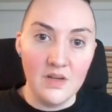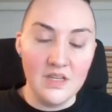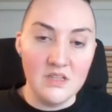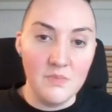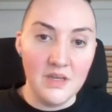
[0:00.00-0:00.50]

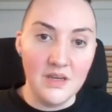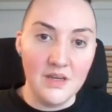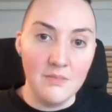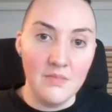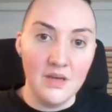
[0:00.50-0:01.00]
He's
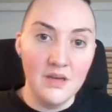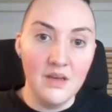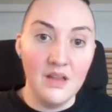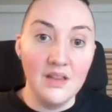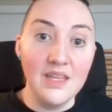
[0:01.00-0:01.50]
become
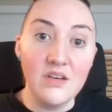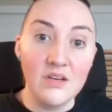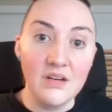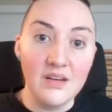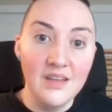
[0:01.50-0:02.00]
a
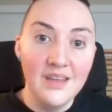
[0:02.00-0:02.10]
leader